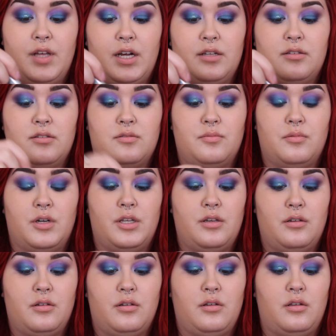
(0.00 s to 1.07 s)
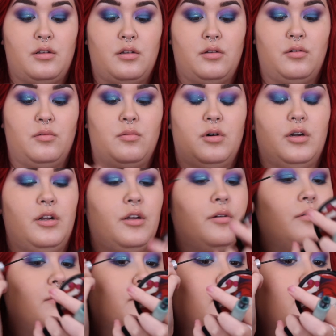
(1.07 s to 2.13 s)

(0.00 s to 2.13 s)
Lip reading: that's what you want to do.